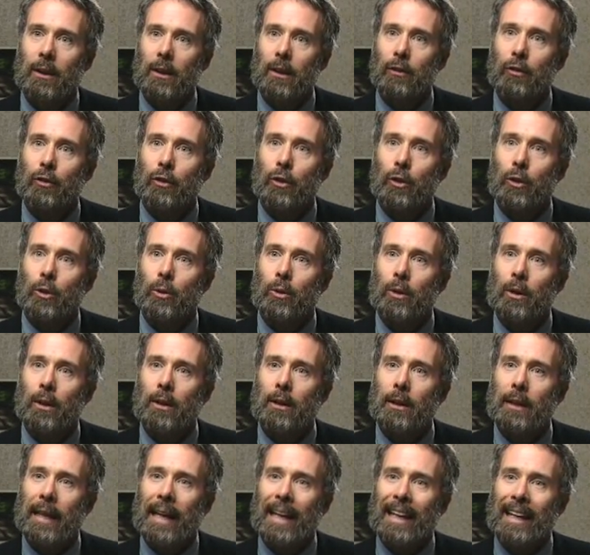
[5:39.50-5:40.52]
If you
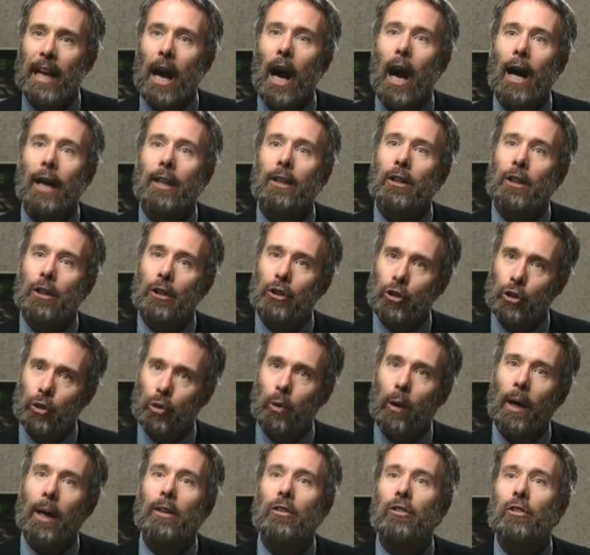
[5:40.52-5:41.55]
cannot
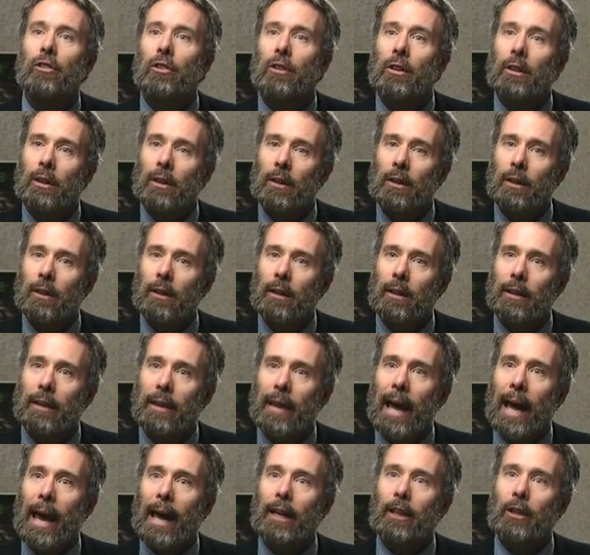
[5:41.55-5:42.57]
trust
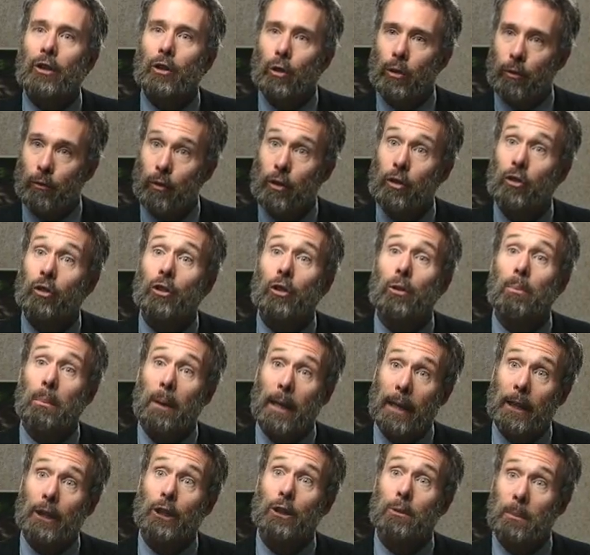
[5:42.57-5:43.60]
that your physical
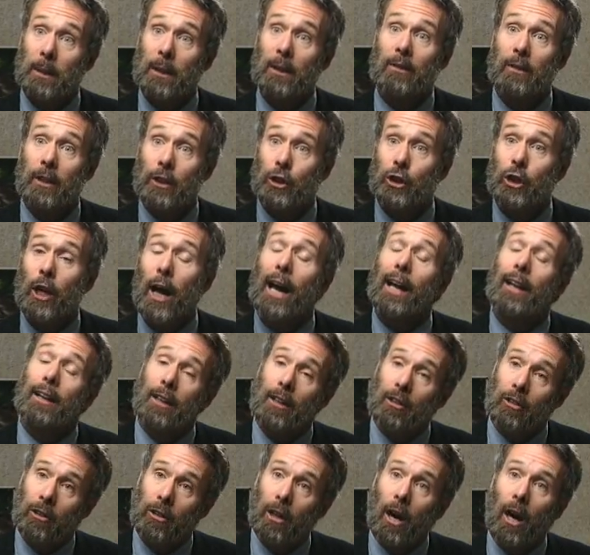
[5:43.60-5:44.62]
punishment of the child
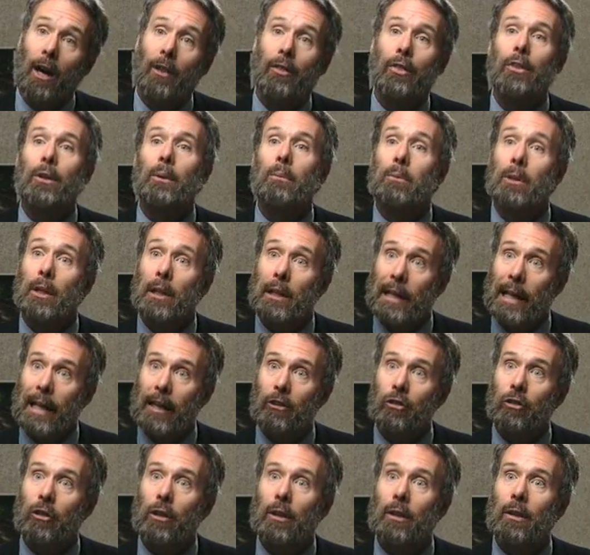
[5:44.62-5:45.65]
has taught them the
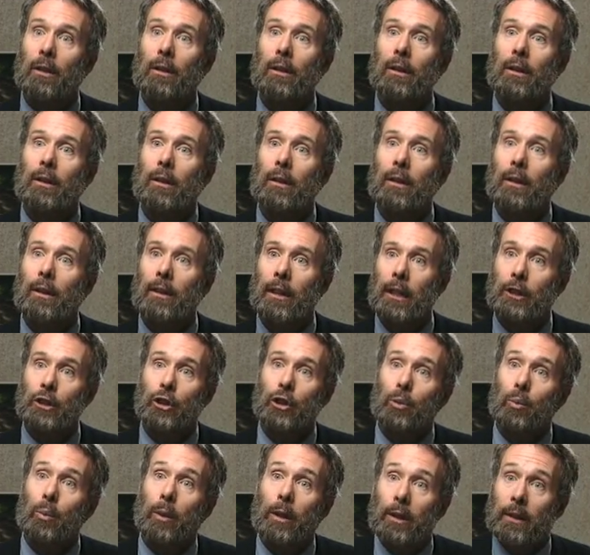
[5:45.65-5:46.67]
lesson
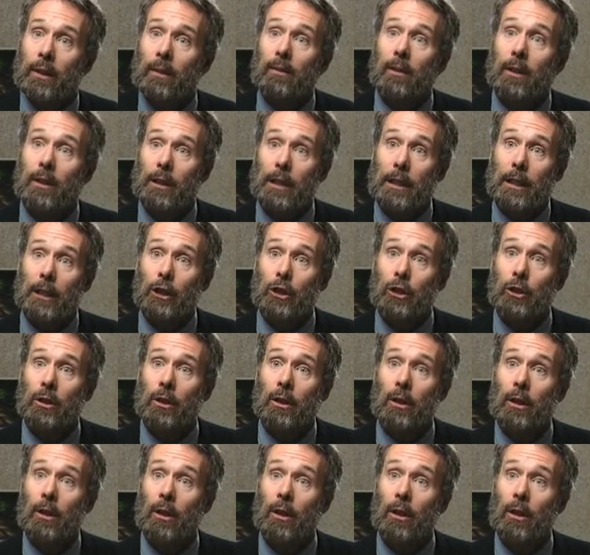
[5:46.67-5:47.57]
that you want them to teach.